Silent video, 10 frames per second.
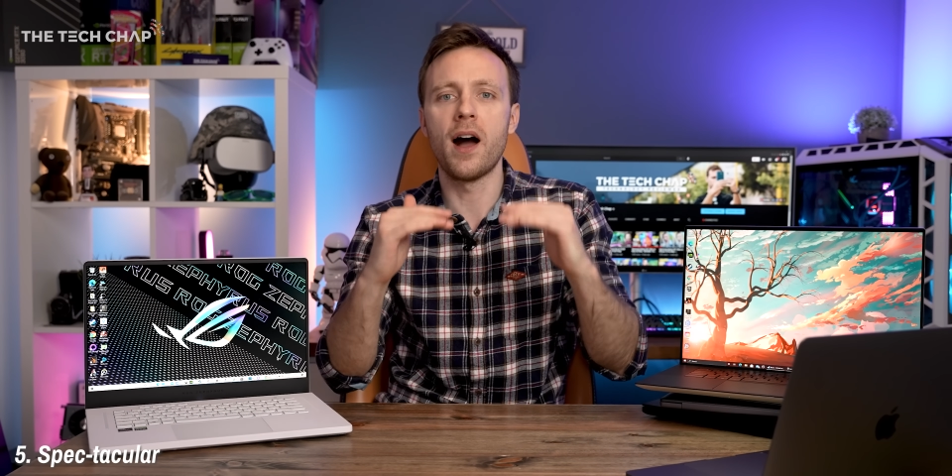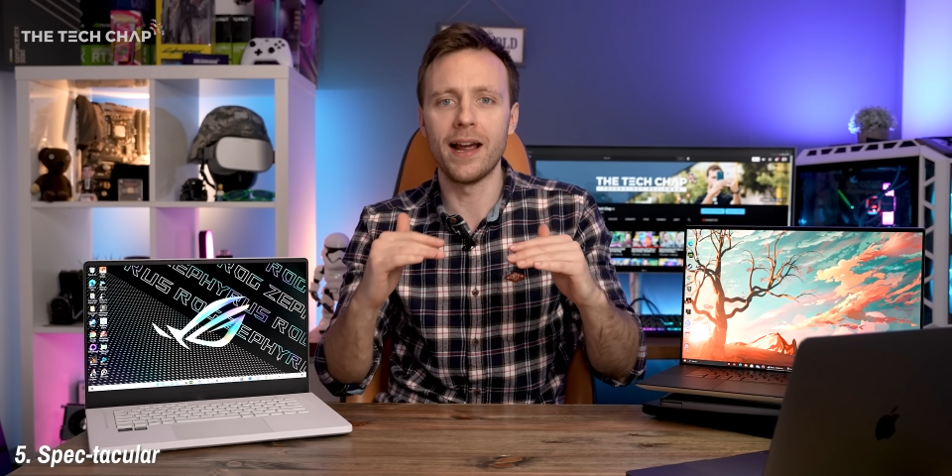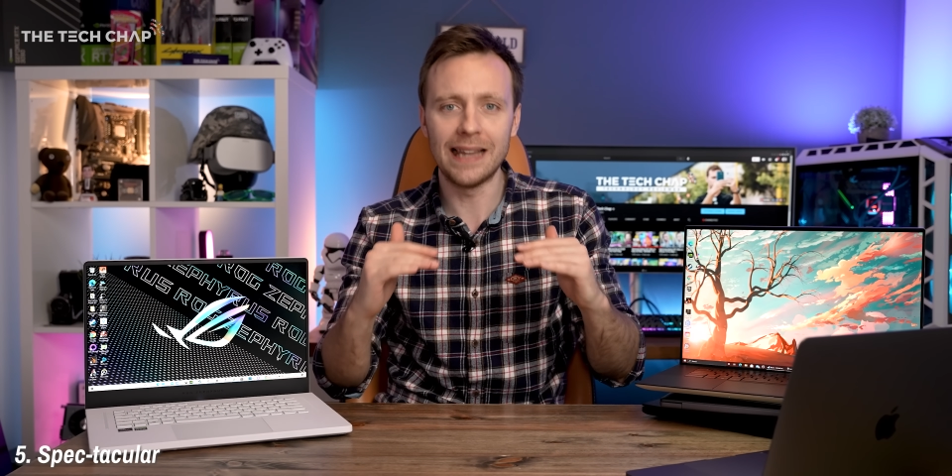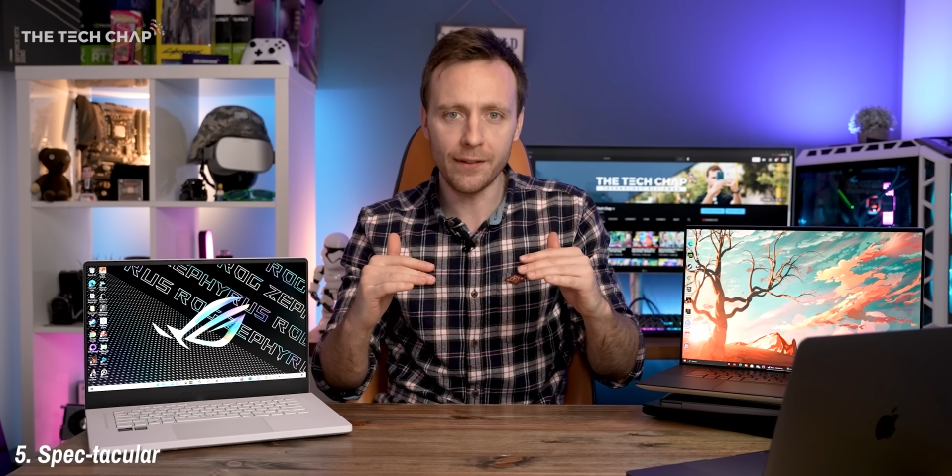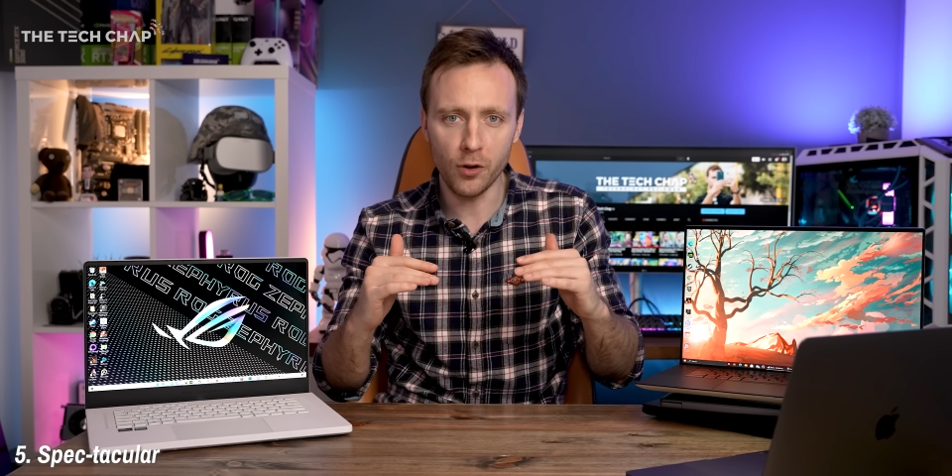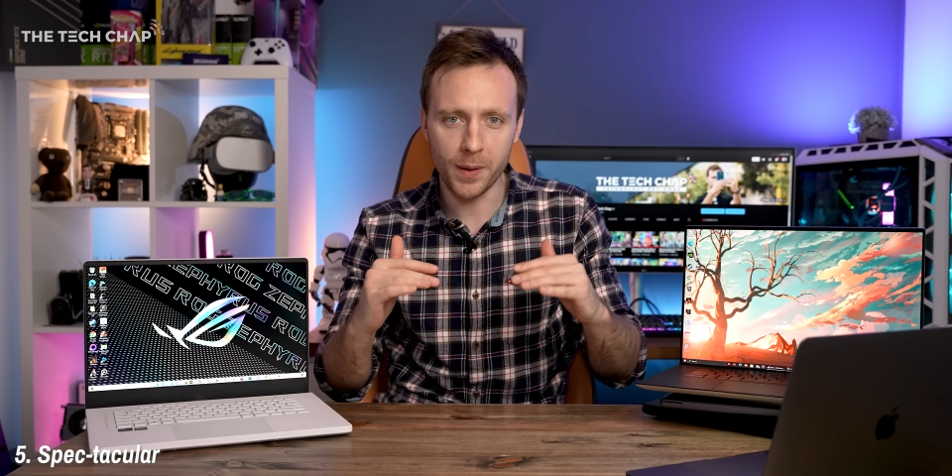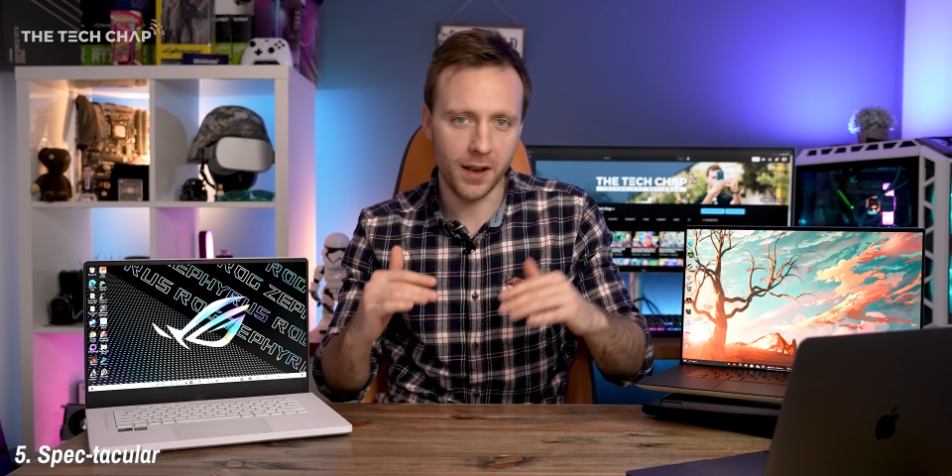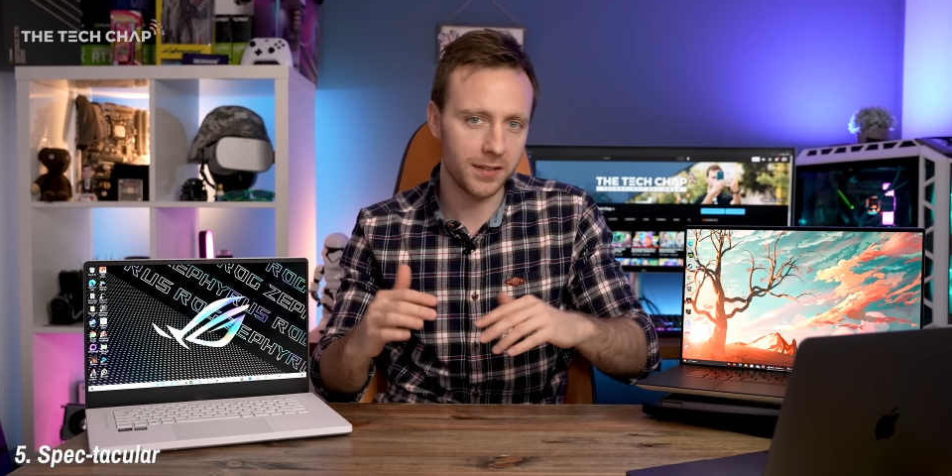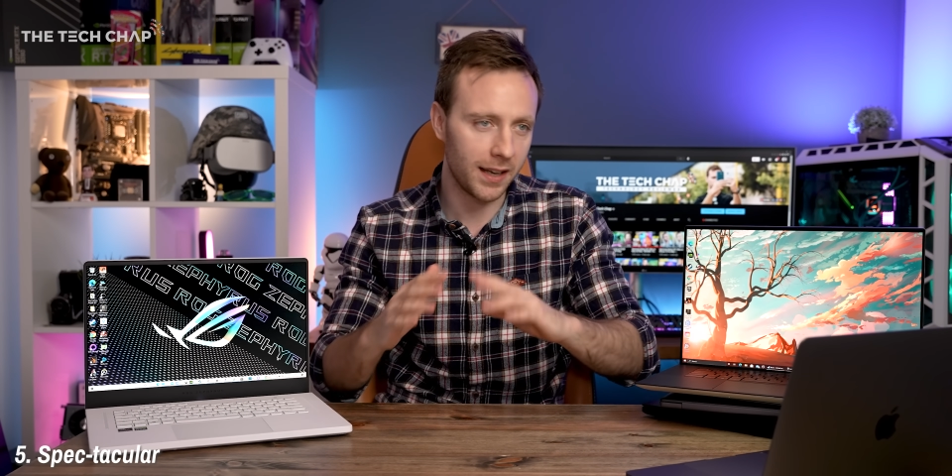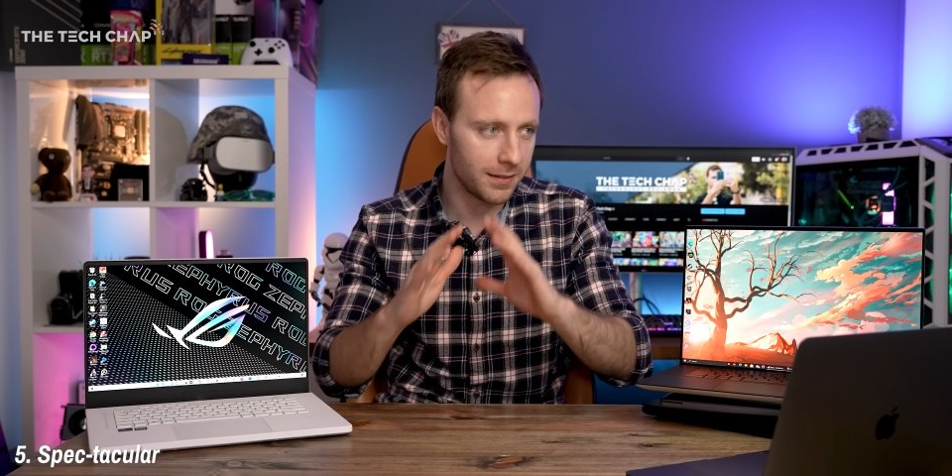high level
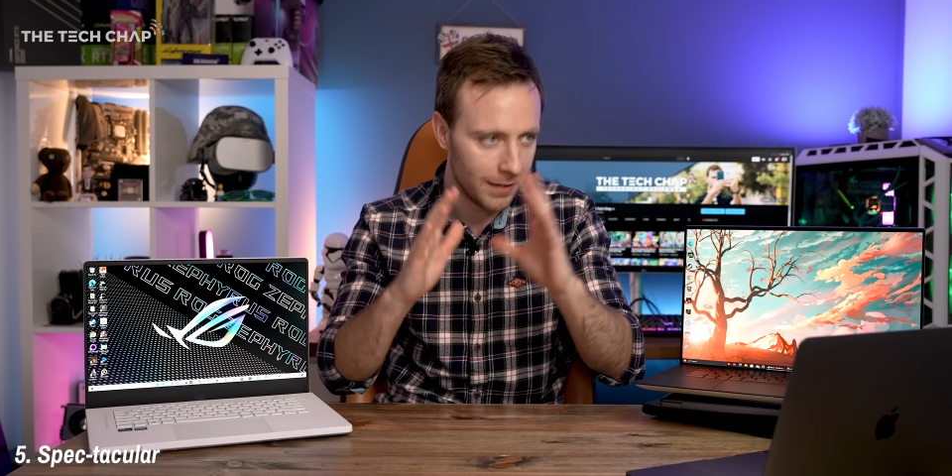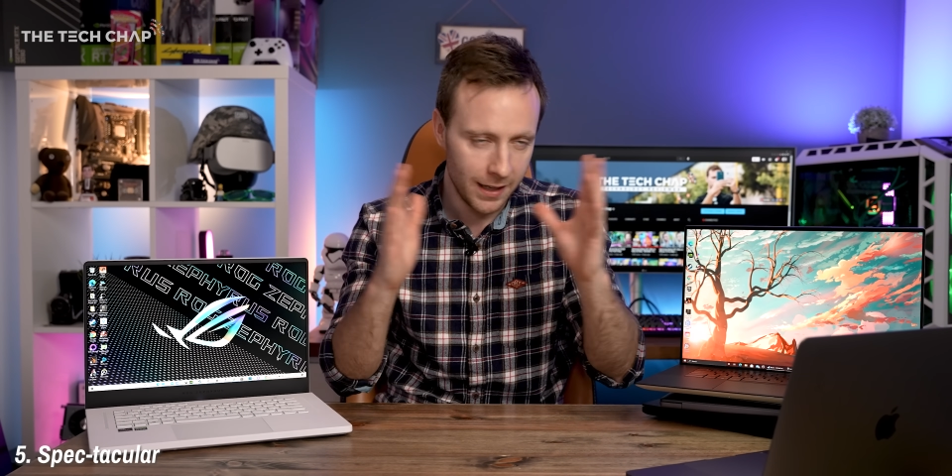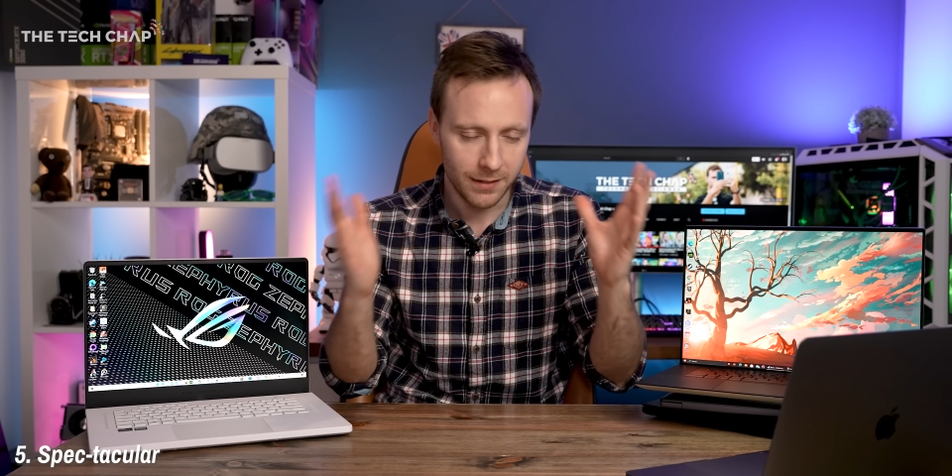because I